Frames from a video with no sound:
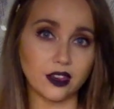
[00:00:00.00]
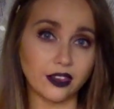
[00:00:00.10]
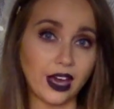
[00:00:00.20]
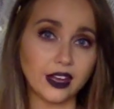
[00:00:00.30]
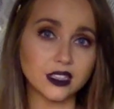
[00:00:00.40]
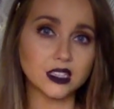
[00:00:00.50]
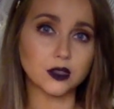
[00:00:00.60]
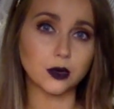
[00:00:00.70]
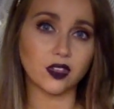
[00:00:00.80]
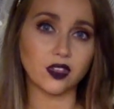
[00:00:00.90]
that
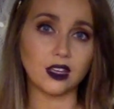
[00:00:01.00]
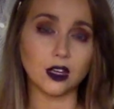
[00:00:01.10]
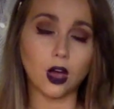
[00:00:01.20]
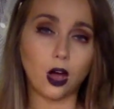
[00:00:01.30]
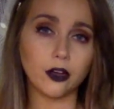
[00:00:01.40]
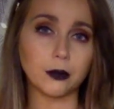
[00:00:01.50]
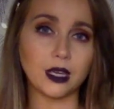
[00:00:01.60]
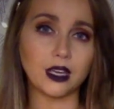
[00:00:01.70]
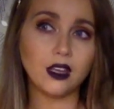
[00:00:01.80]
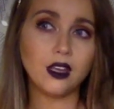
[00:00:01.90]
with the economy.